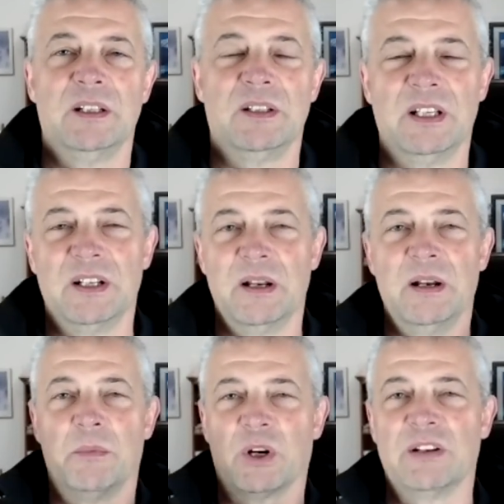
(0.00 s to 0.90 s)
in, a, in
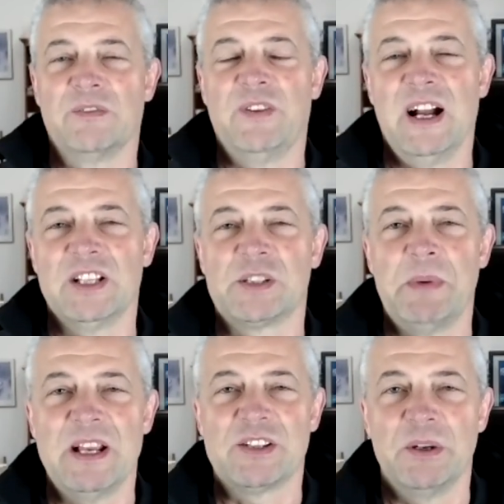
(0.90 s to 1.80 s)
a more confined
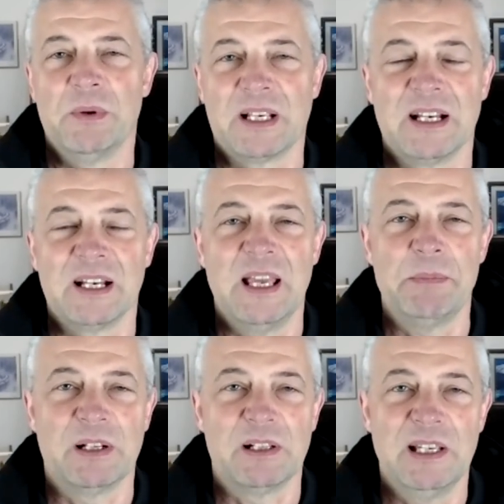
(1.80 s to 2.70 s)
space. So you want to kind of
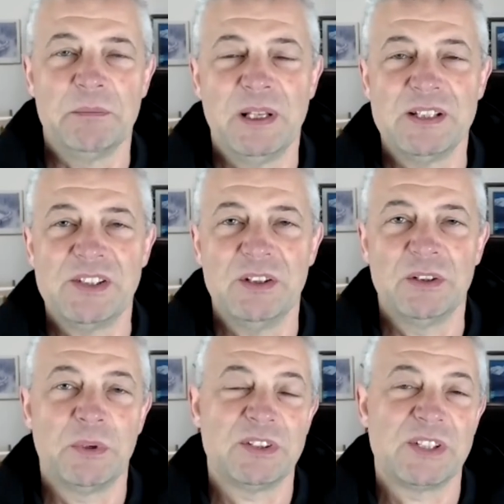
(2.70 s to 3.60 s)
keep it clean. Plus, you know,
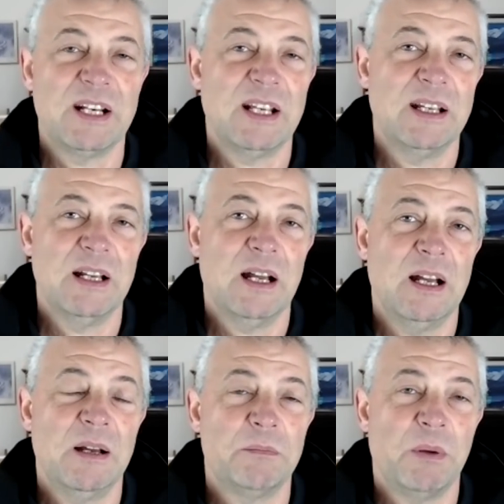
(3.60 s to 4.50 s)
the world's getting
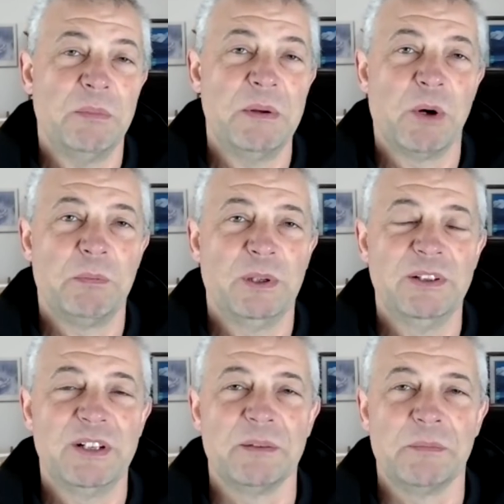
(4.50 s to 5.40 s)
uh, probably more
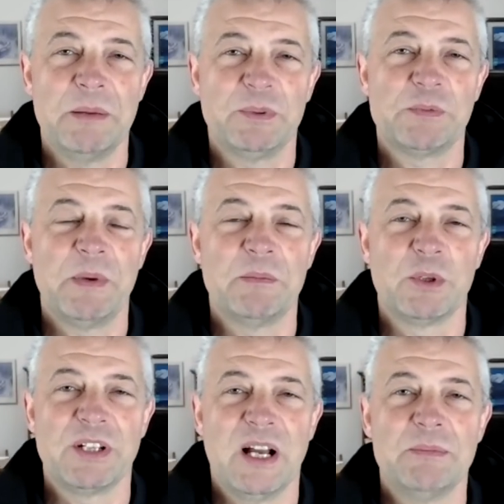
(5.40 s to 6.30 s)
polluted. People spend
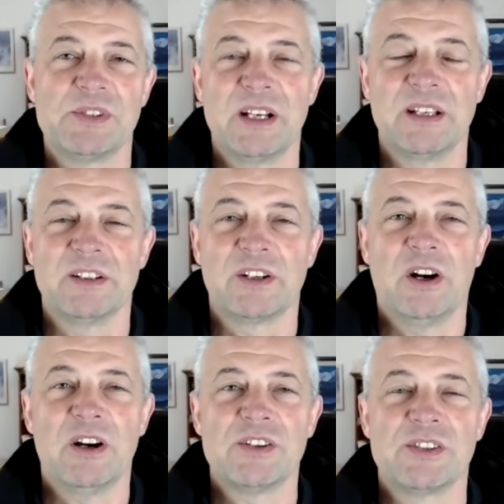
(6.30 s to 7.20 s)
more time sitting in their
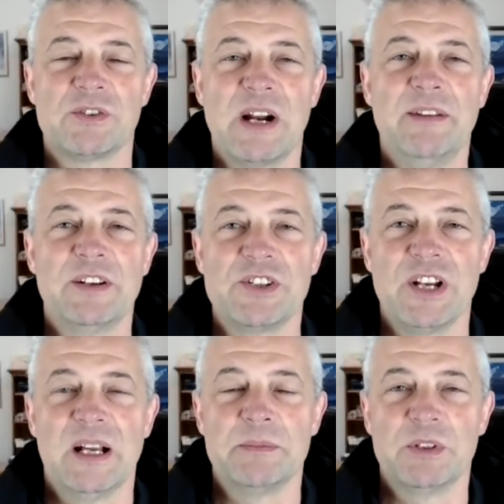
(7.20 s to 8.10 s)
cars and traffic
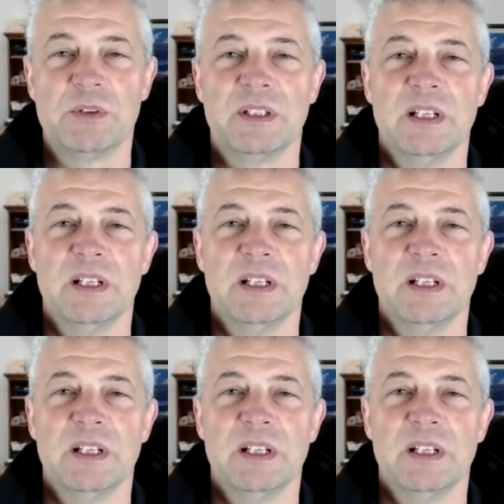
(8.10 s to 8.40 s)
jams. You know,